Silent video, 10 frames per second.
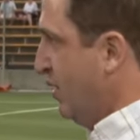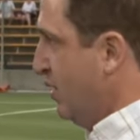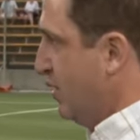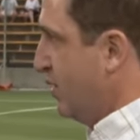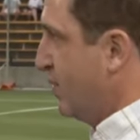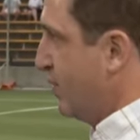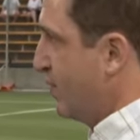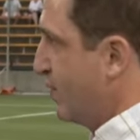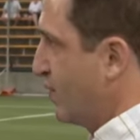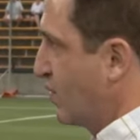
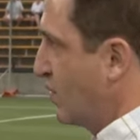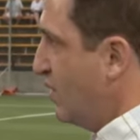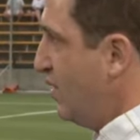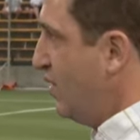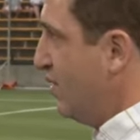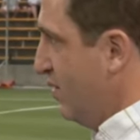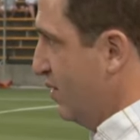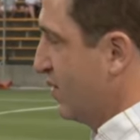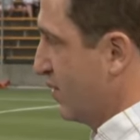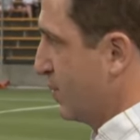
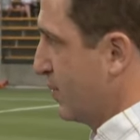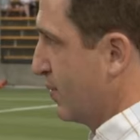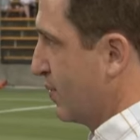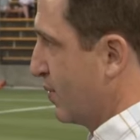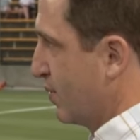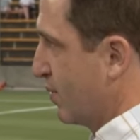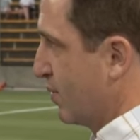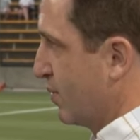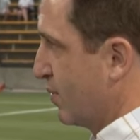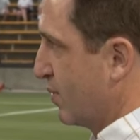
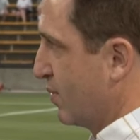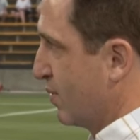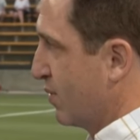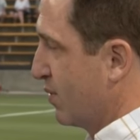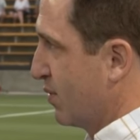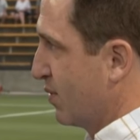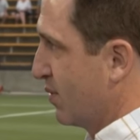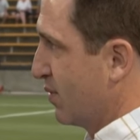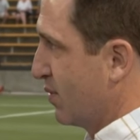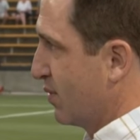
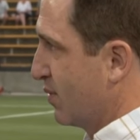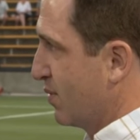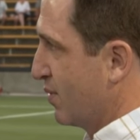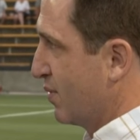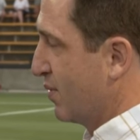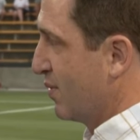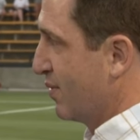This person isn't speaking.